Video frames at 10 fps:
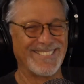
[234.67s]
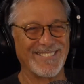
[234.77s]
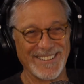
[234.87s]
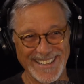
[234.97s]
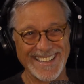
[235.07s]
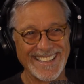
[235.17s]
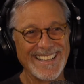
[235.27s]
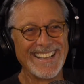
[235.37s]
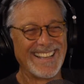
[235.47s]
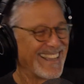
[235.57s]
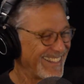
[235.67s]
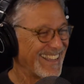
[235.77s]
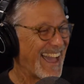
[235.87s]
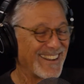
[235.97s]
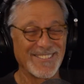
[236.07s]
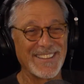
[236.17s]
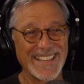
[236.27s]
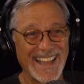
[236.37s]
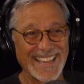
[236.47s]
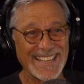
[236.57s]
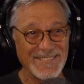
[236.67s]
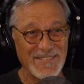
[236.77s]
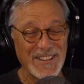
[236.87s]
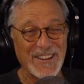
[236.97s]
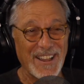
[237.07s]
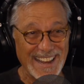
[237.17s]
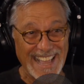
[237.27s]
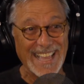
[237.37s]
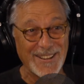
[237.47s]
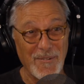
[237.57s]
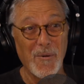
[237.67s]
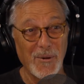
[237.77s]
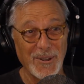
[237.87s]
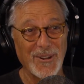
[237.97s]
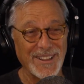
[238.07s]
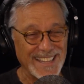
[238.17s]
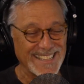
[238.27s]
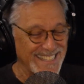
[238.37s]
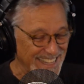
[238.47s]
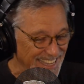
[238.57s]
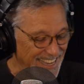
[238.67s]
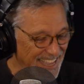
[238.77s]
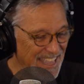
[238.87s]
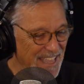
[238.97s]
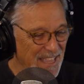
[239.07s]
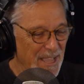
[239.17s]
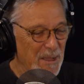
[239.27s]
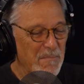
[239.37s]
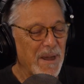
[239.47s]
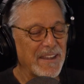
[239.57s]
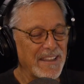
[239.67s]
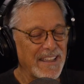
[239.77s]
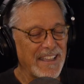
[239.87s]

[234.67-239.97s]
really, I don't think I can even figure out a chord on this thing. But